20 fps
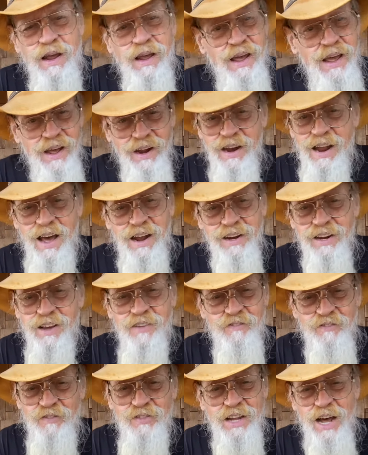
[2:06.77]
Hell, I
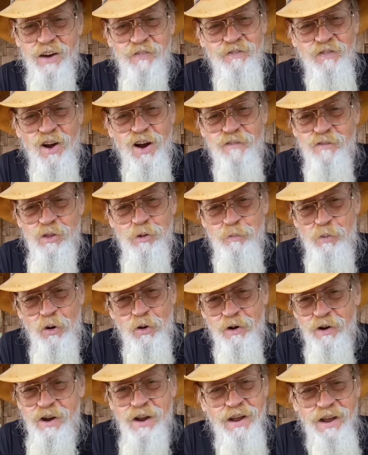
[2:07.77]
live not far from the
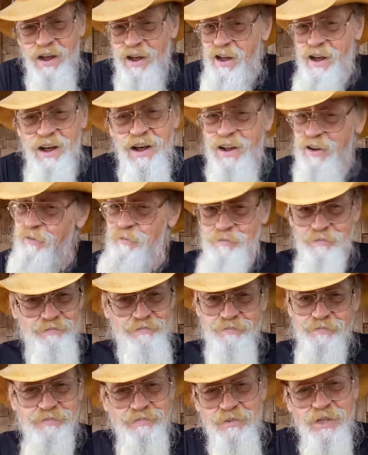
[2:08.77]
border.
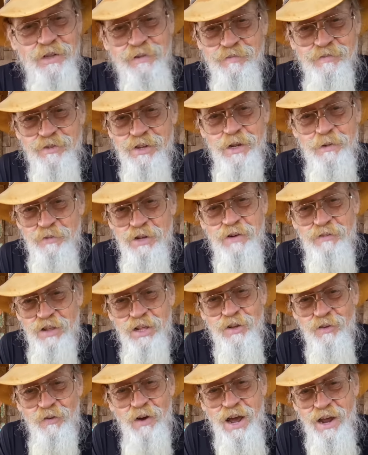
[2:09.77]
Seems
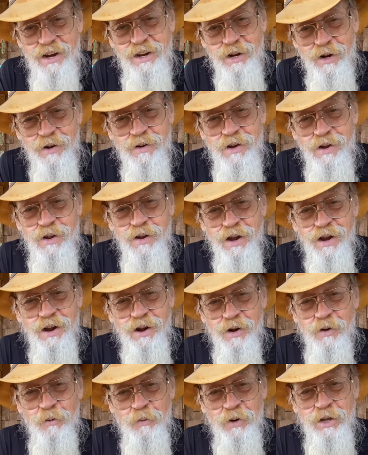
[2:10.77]
everything's fine here.
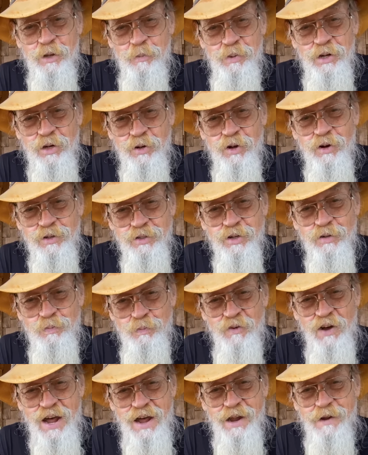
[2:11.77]
We could be doing just
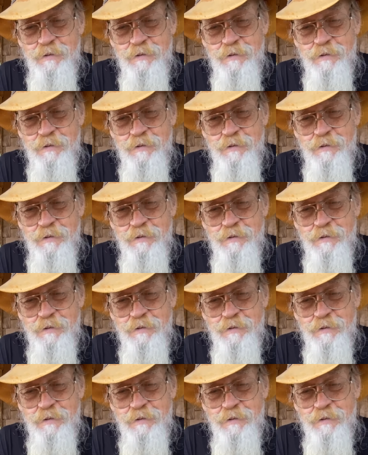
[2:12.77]
fine.